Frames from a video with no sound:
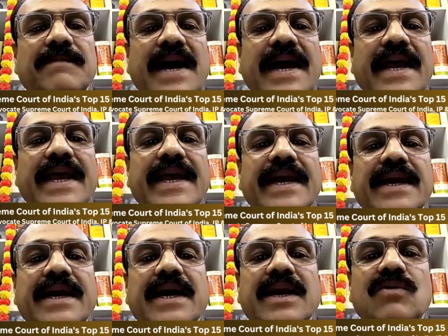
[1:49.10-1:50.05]
by
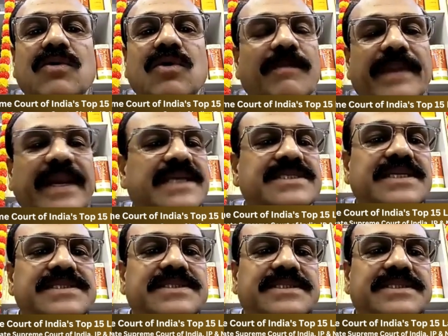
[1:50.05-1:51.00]
air cargo
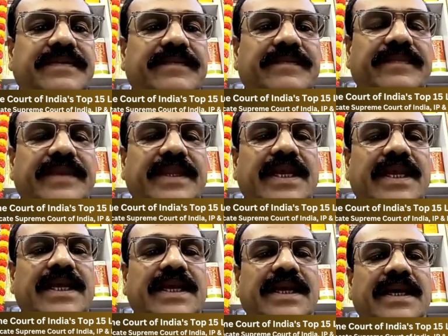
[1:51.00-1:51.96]
complexes.
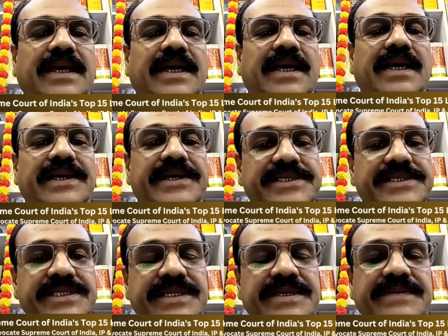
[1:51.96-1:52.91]

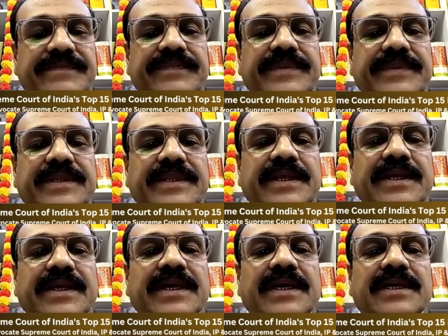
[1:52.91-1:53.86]
Decision:
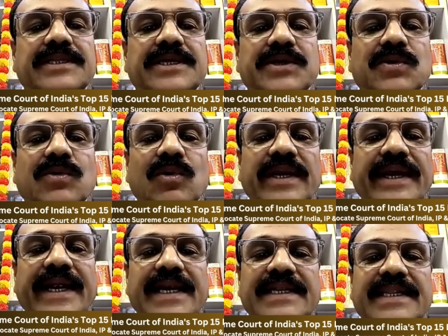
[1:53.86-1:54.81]
the
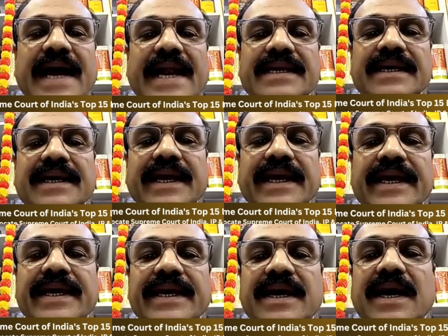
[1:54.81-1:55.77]
court held that
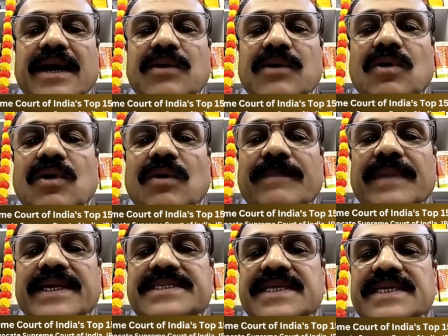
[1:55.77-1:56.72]
air cargo
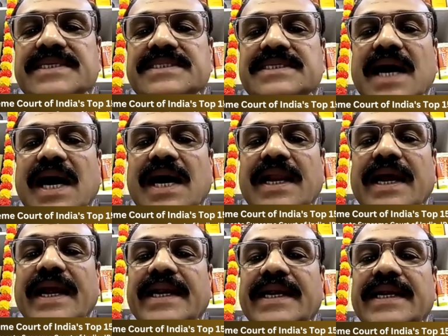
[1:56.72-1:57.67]
complexes are
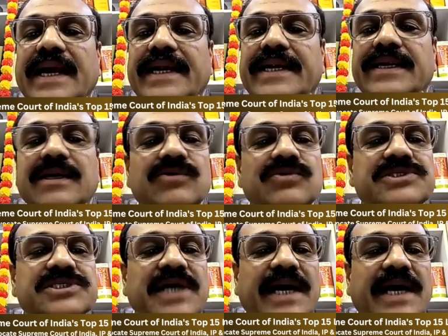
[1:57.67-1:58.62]
entitled to
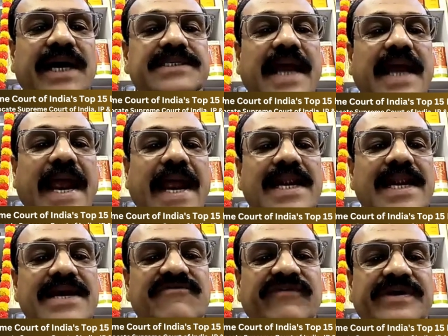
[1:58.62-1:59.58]
charge
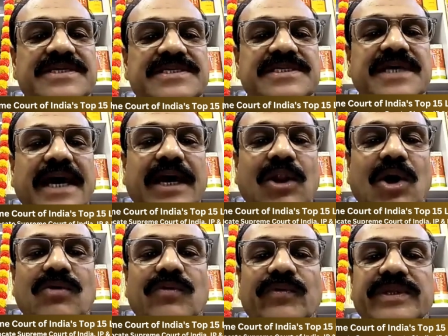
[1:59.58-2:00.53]
handling fees
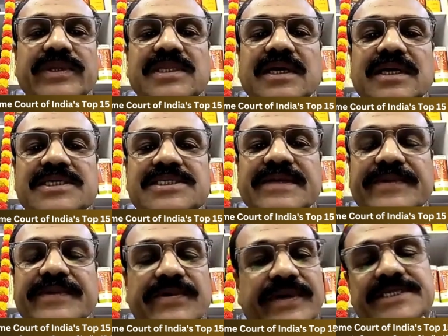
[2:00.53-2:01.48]
along with
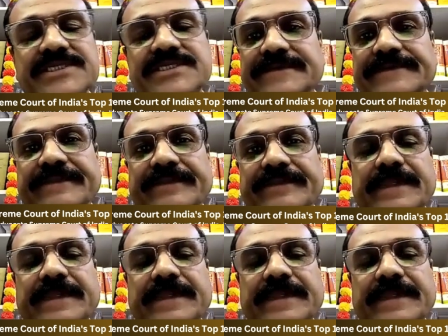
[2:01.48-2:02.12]
custom duties.